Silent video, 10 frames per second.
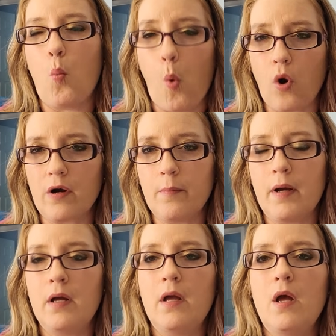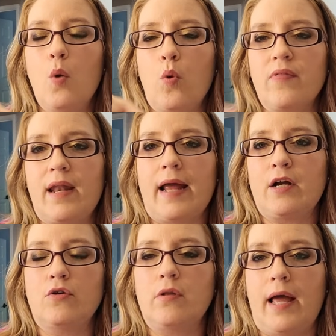warm where then
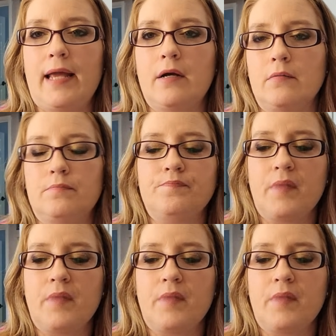I could like